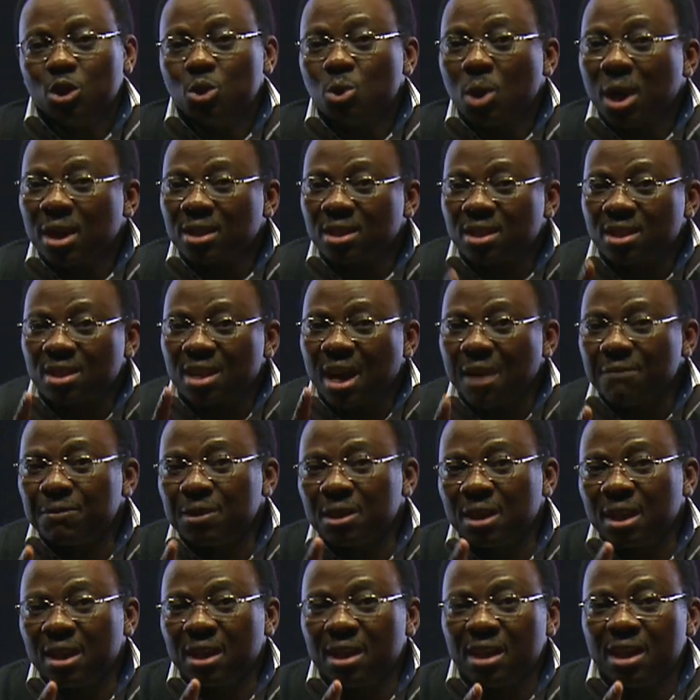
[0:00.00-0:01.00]
You are
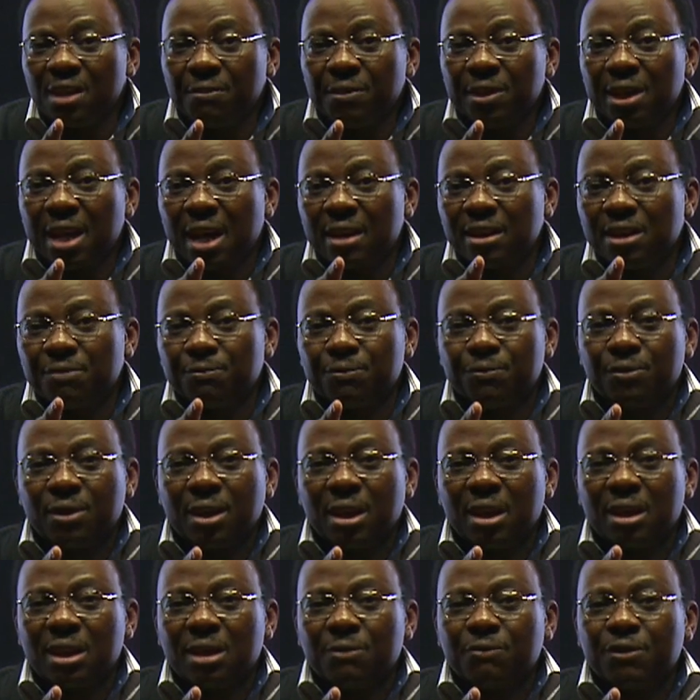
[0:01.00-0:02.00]
serving a living
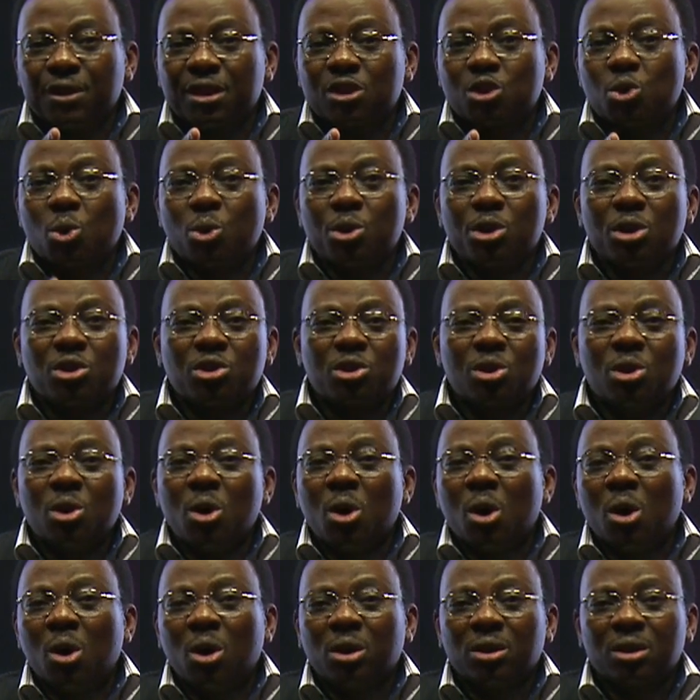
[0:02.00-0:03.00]
and a victorious
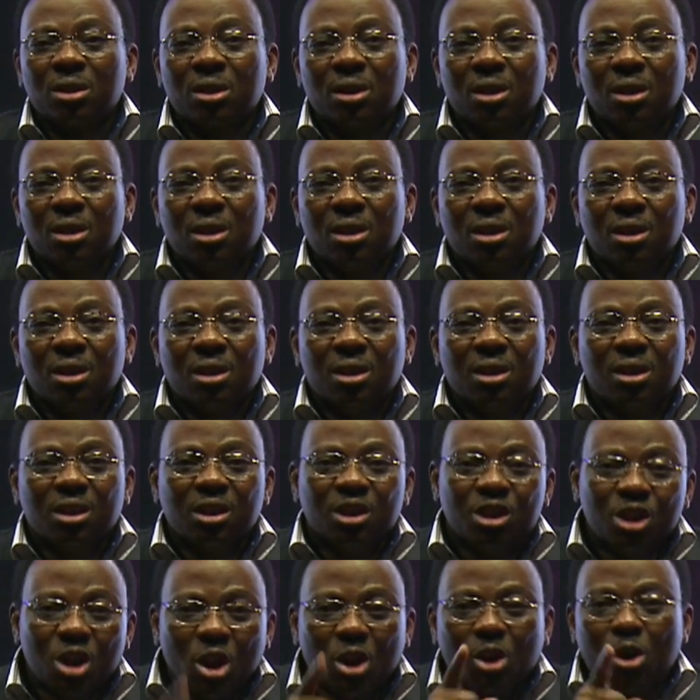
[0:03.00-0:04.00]
God.
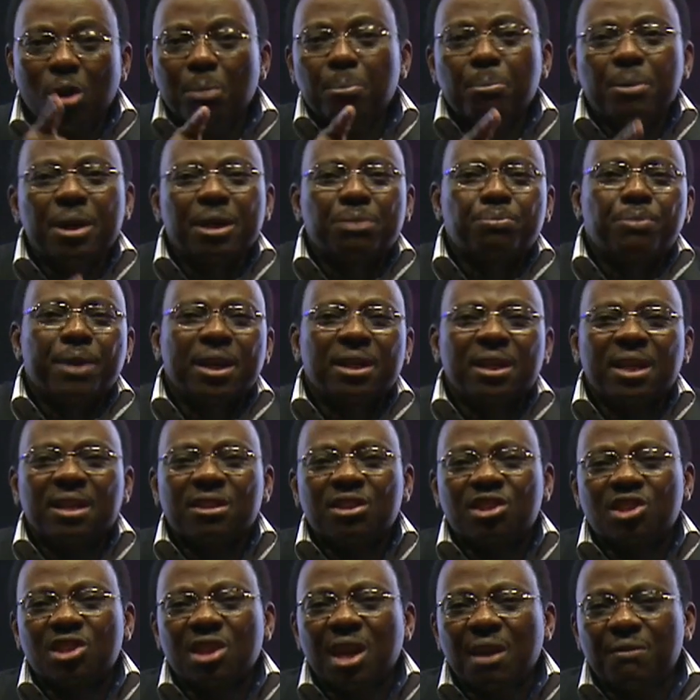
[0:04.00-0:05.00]
Your commitment
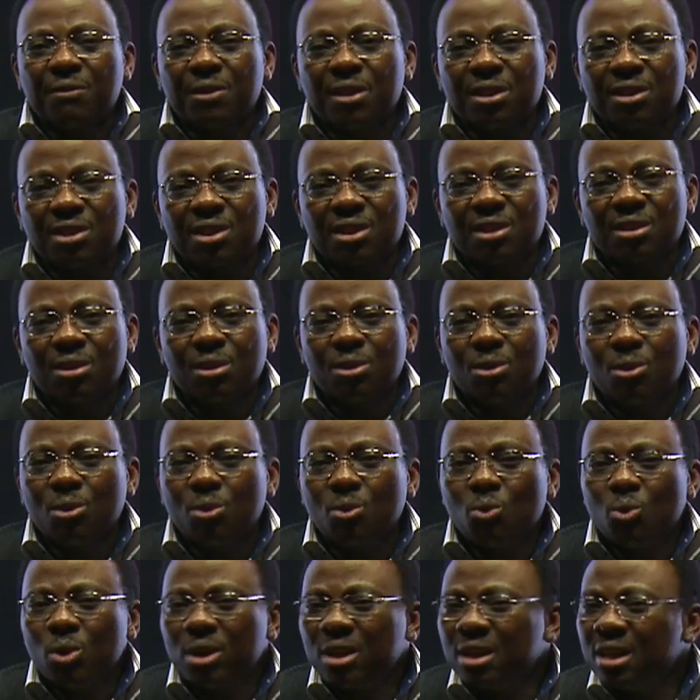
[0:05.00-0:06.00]
and service
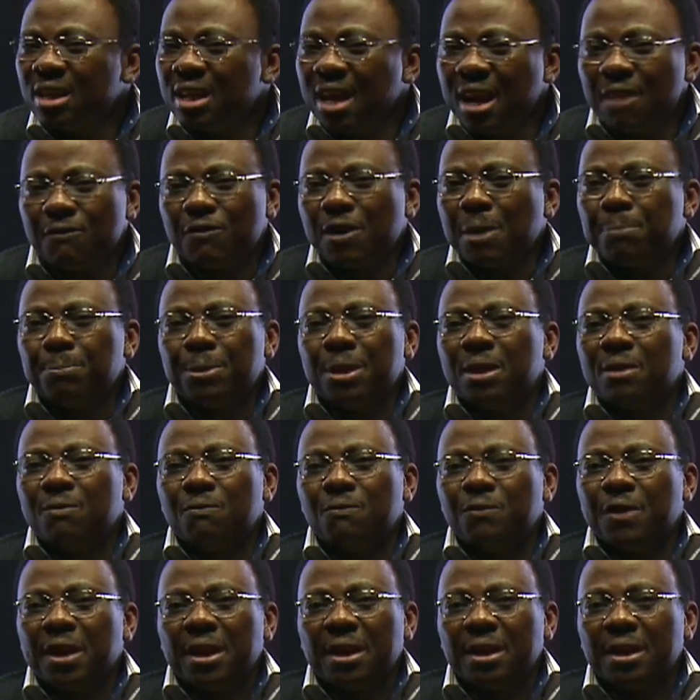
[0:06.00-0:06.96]
will never be in